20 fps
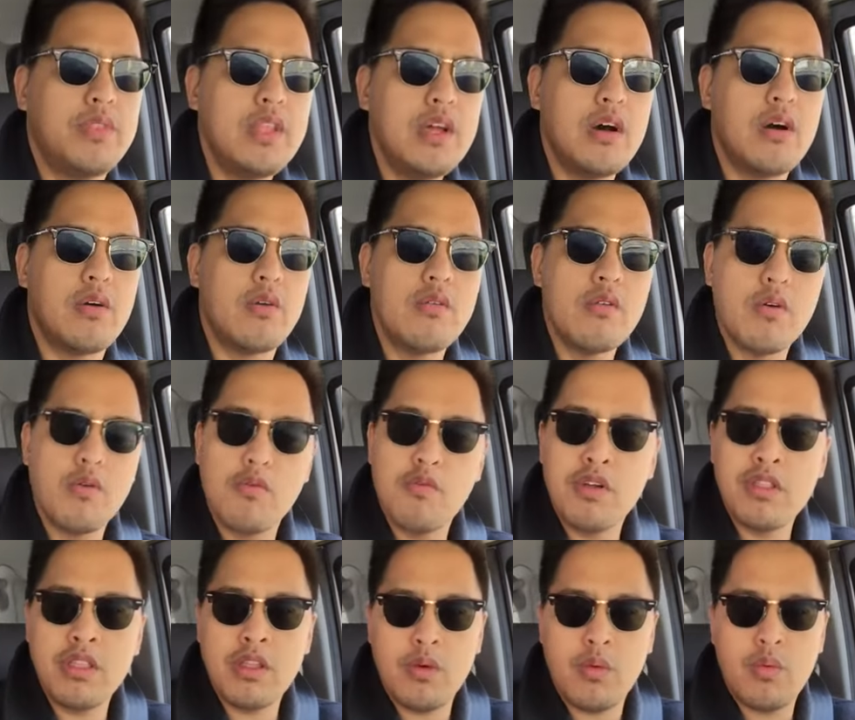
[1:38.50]
No.
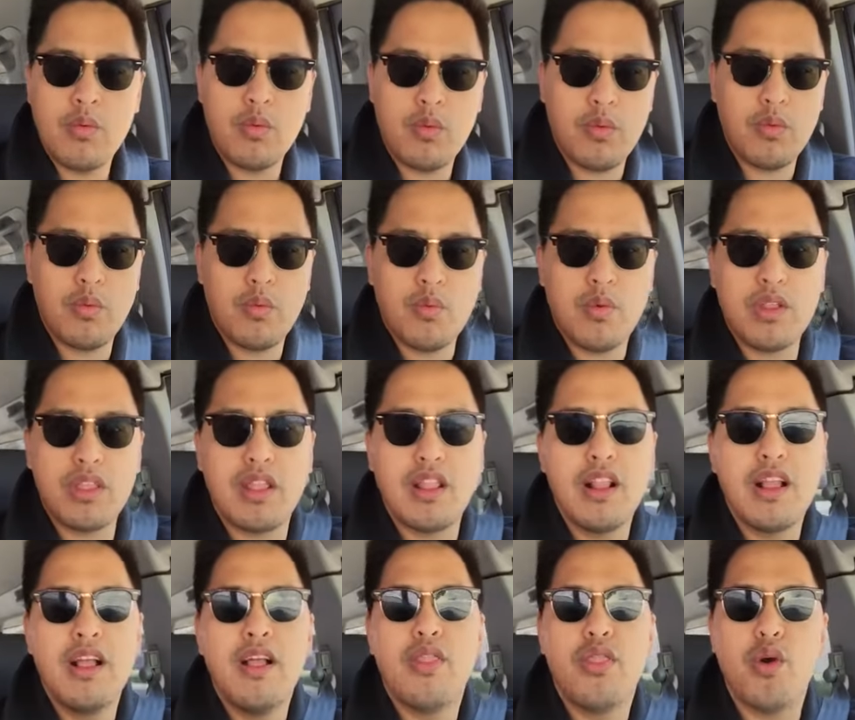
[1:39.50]
What the what
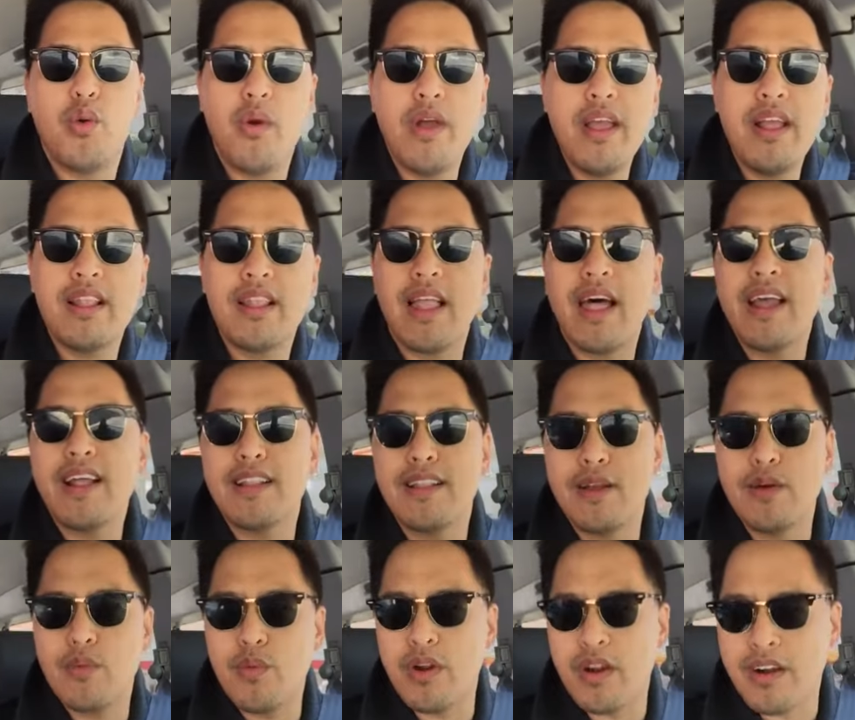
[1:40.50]
the way it
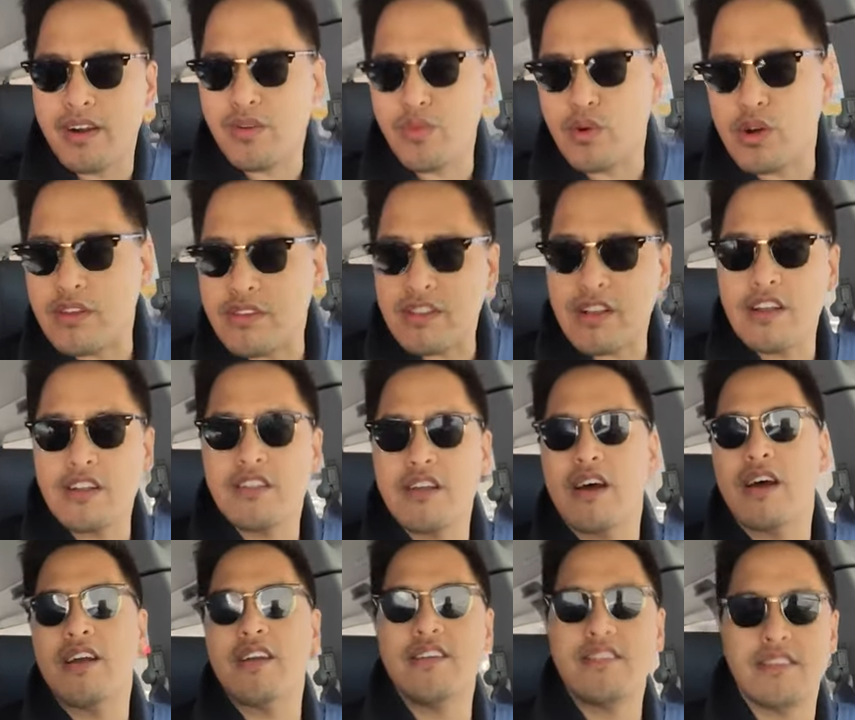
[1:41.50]
likely worked was
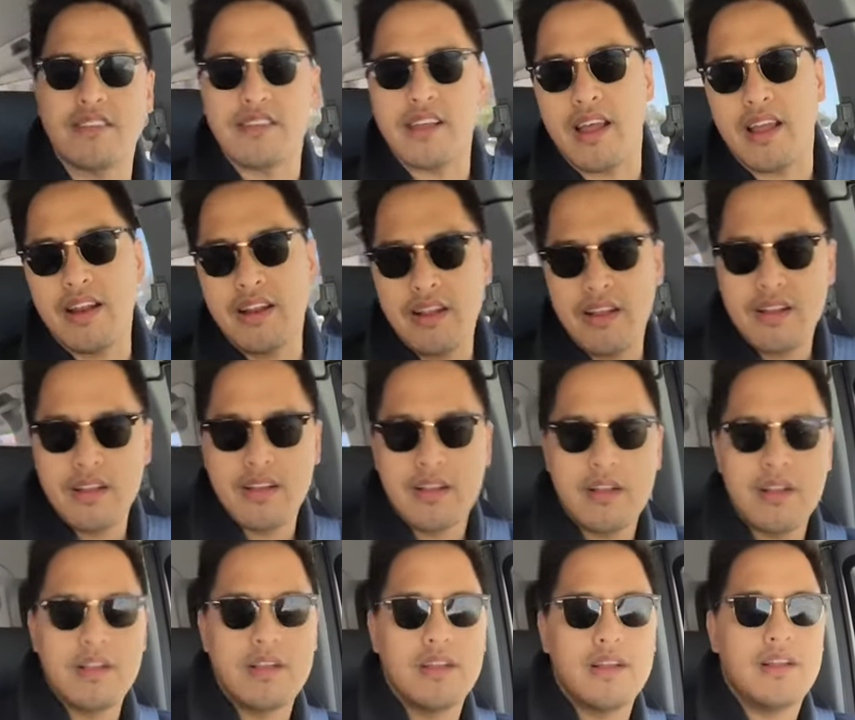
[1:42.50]
guitarist said,
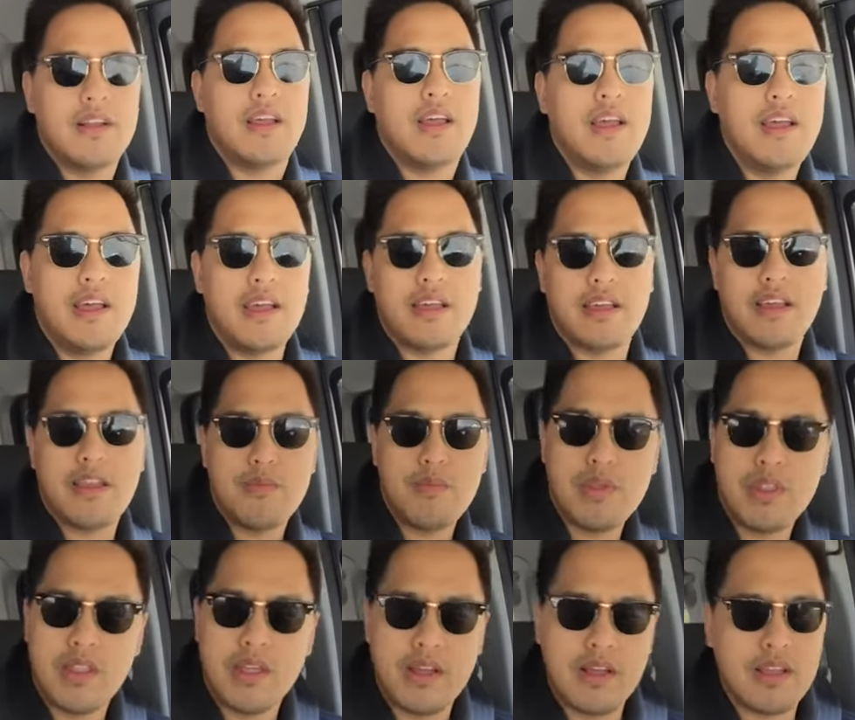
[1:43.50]
Hey, give
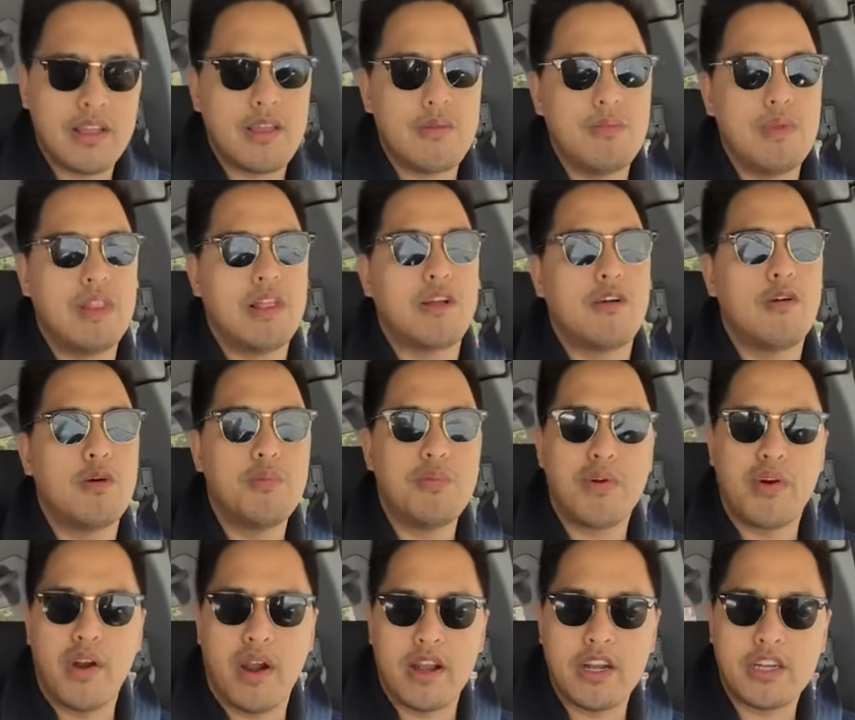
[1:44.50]
me the give me the chord
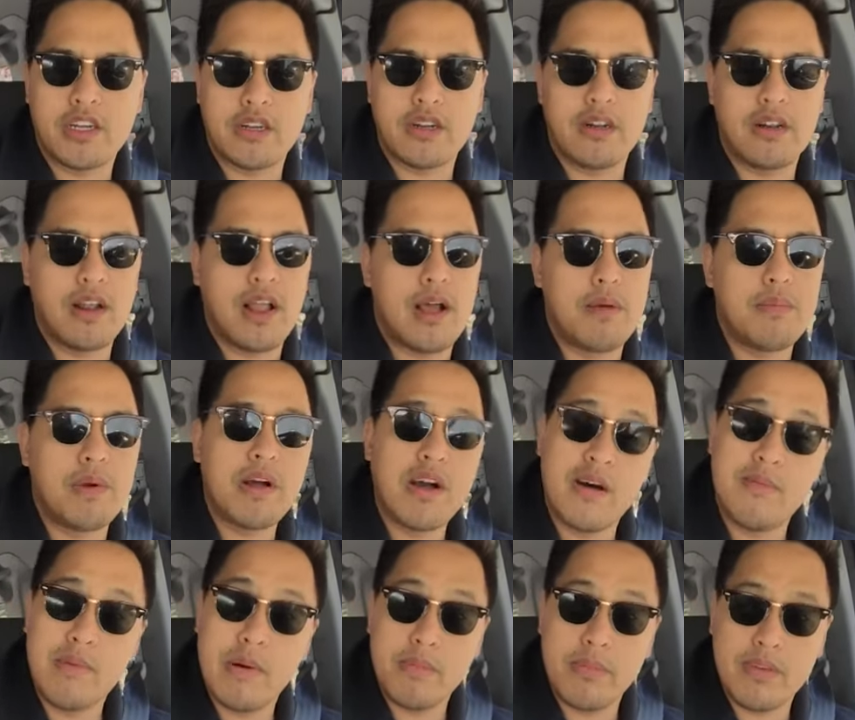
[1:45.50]
progression. I'm gonna
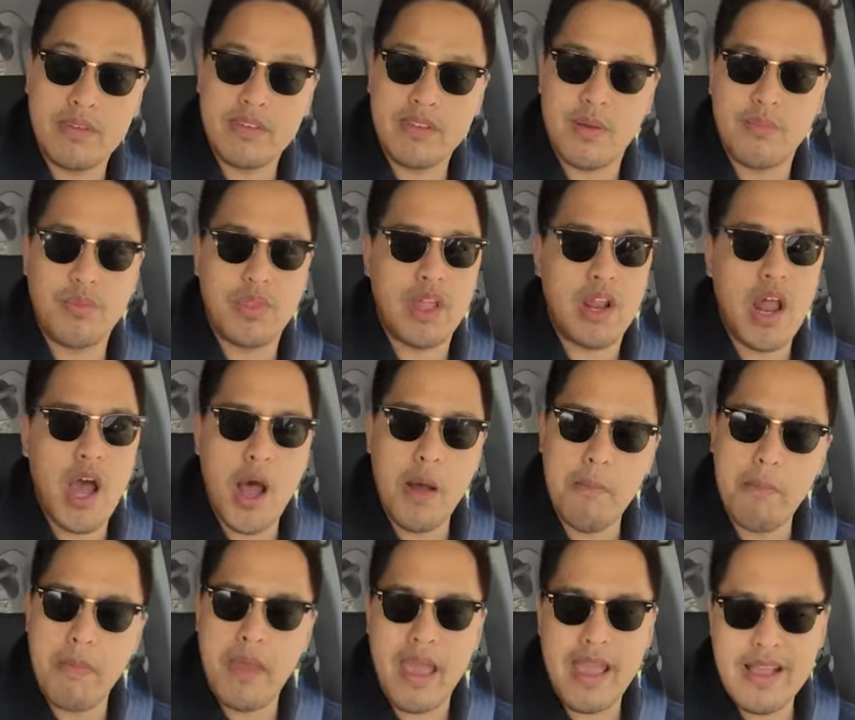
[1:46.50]
come up with something
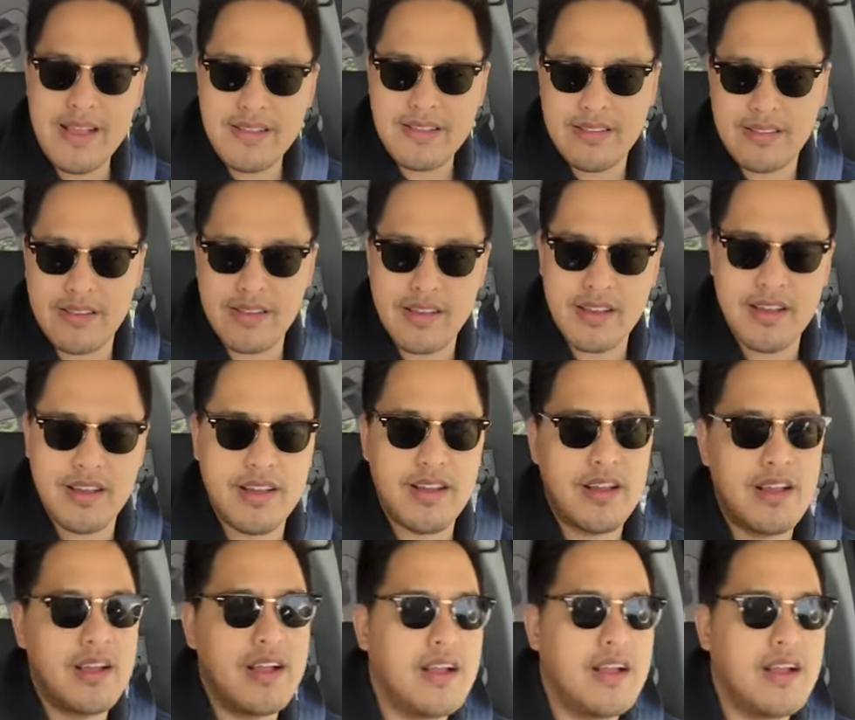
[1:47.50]
amazing.